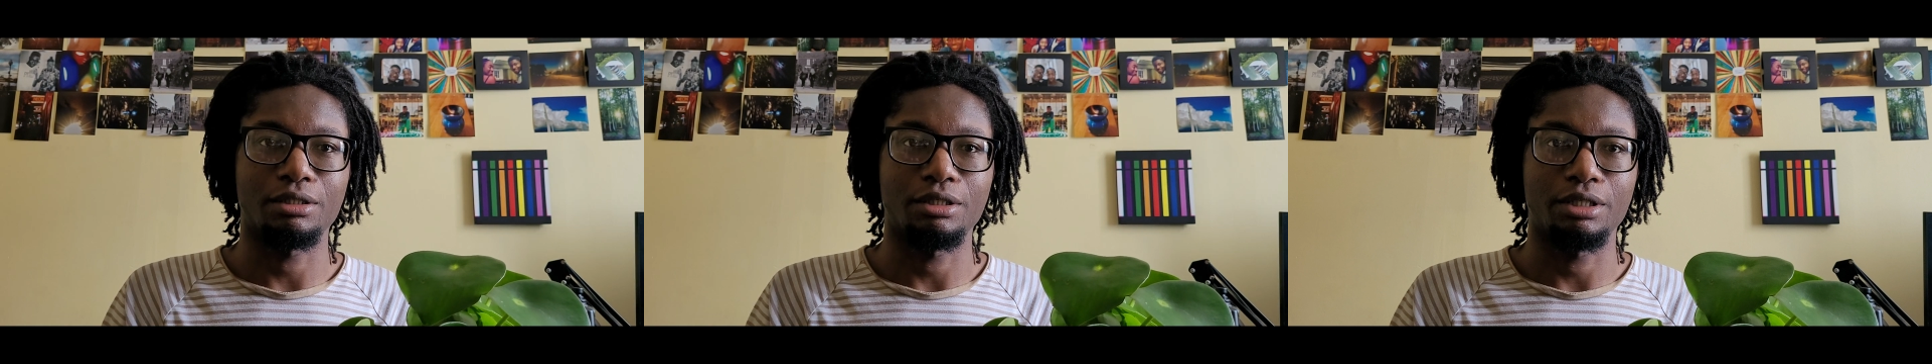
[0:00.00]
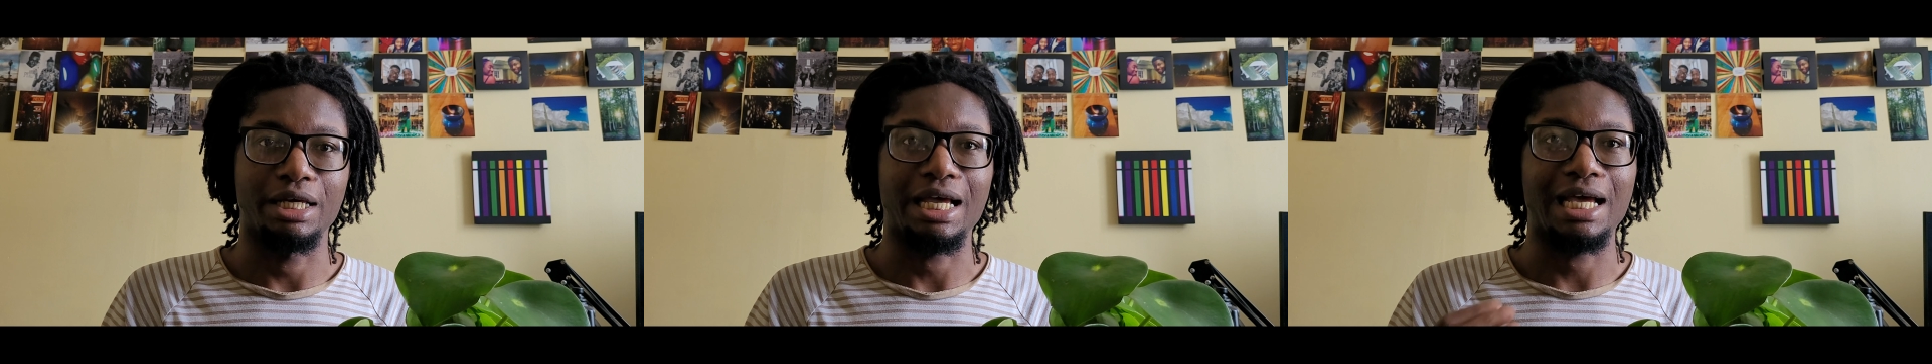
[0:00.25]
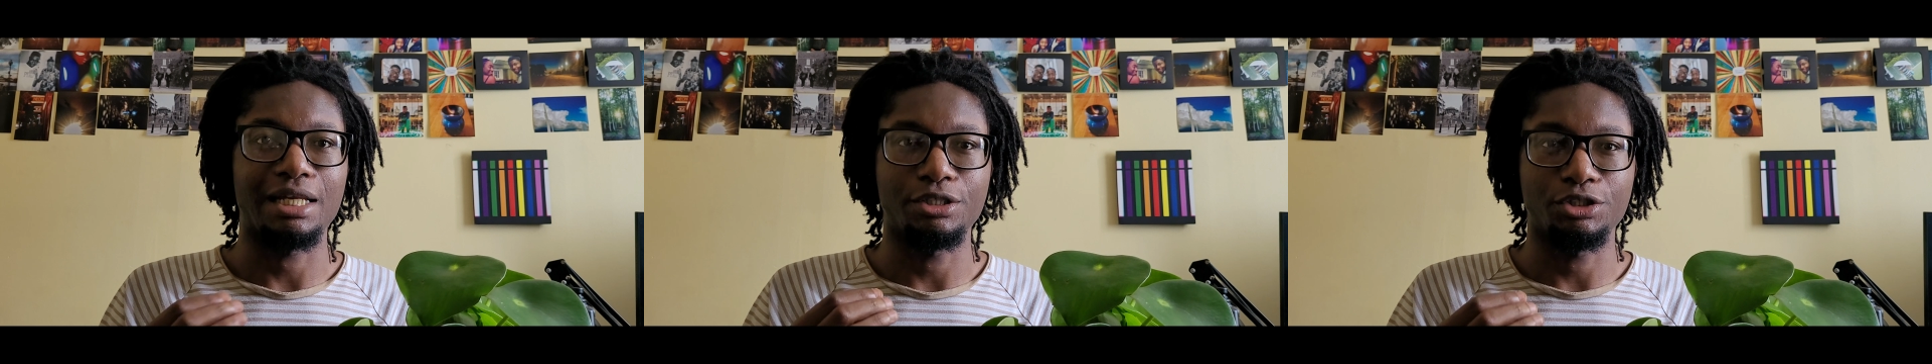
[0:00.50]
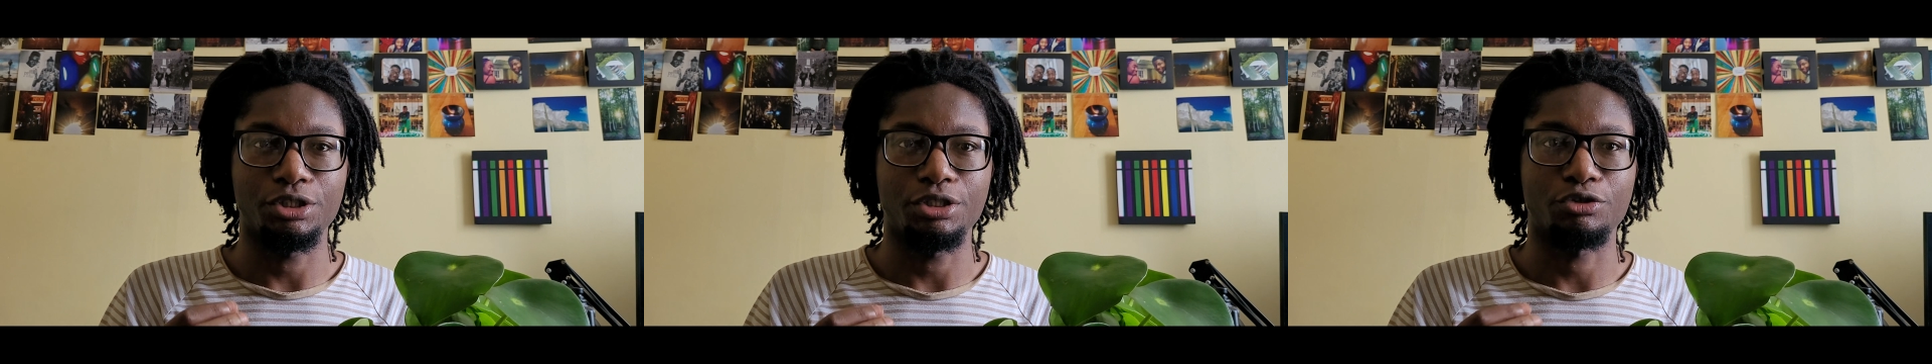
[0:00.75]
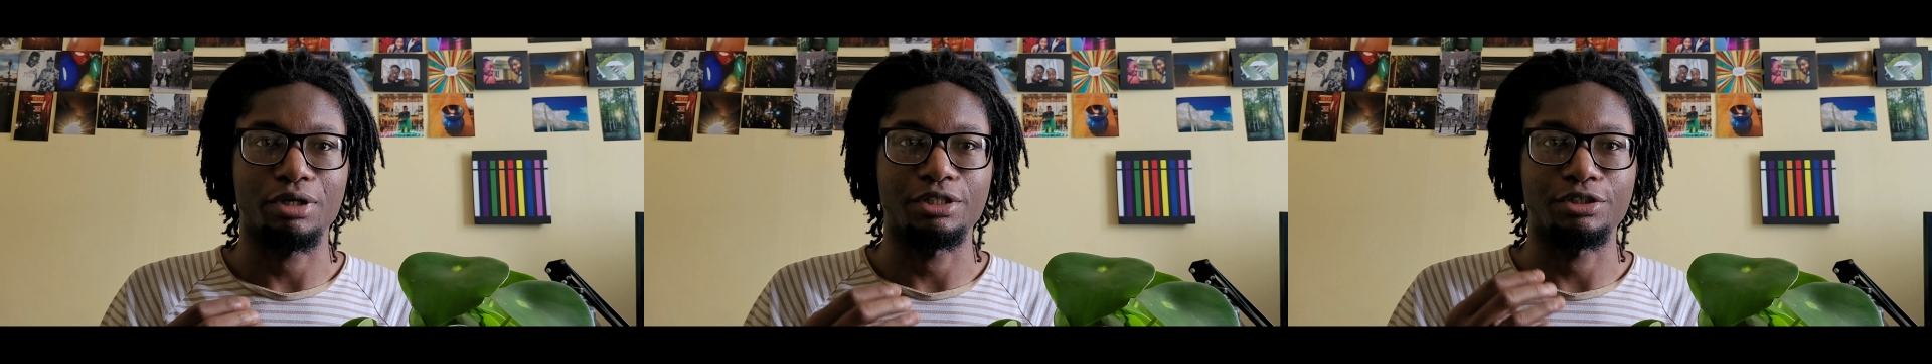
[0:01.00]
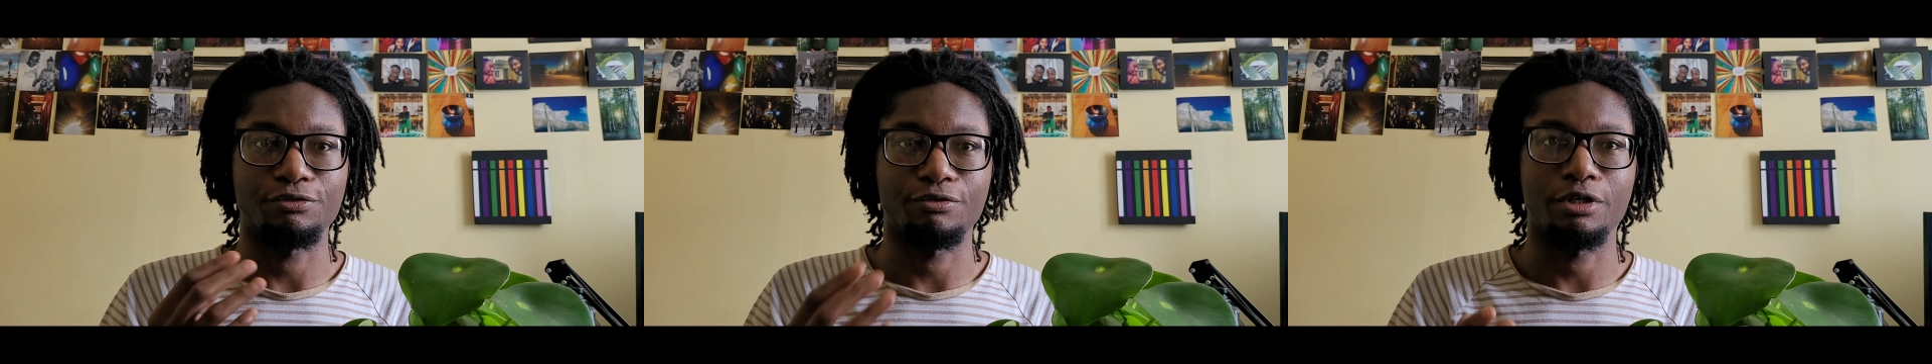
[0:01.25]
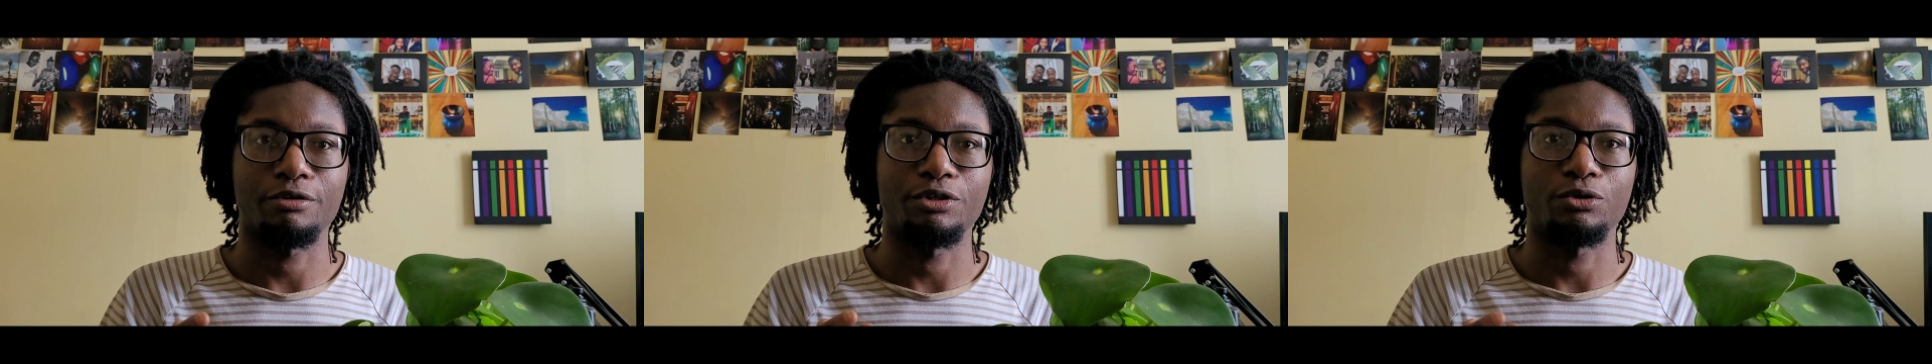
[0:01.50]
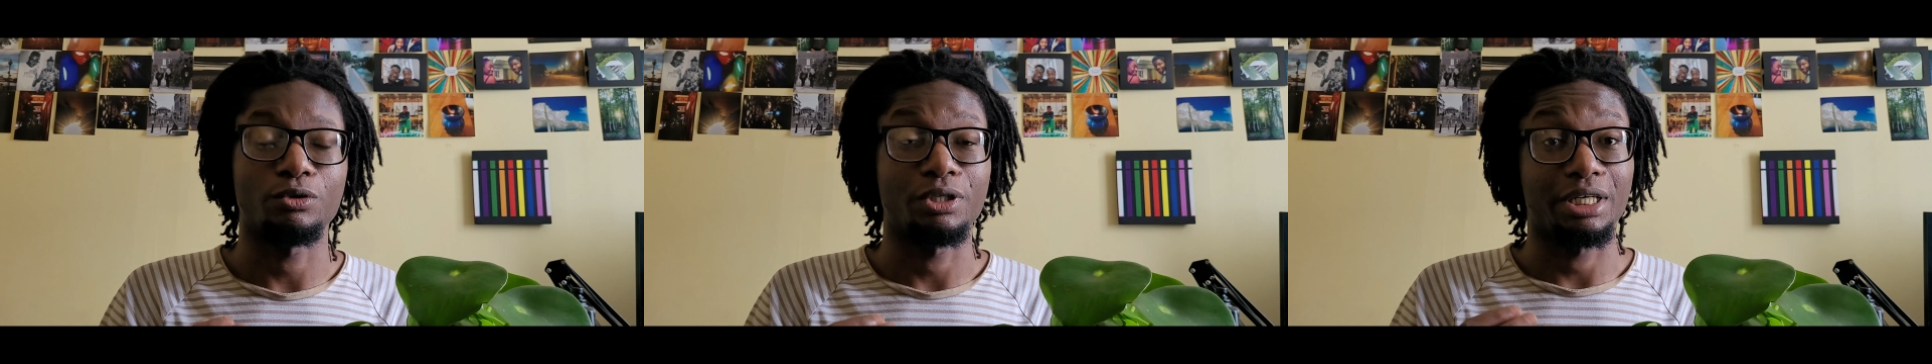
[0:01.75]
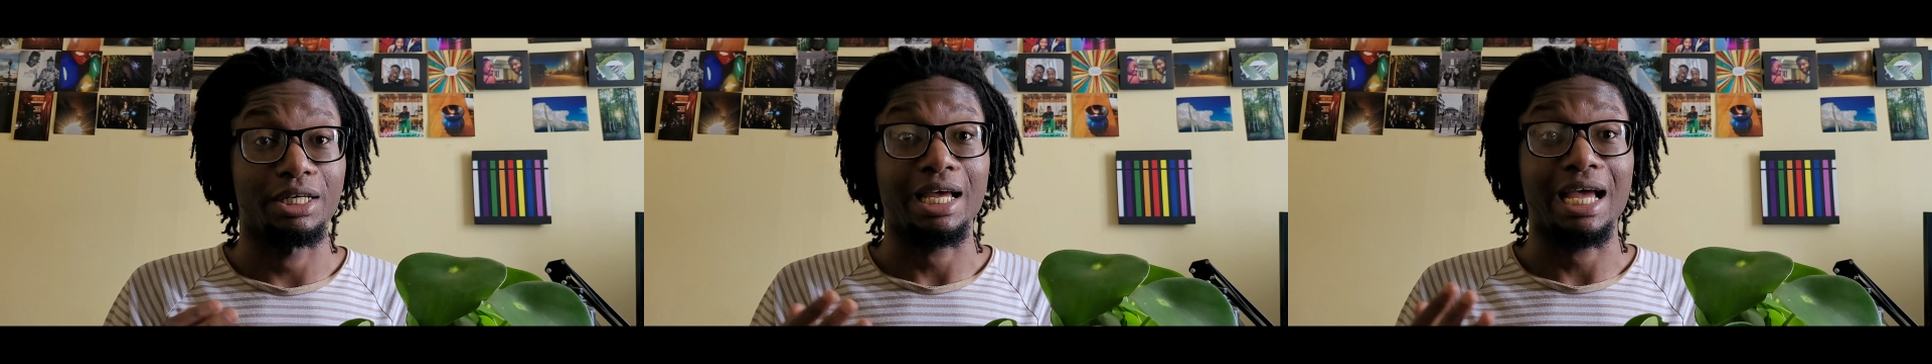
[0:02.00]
the energy transferring or the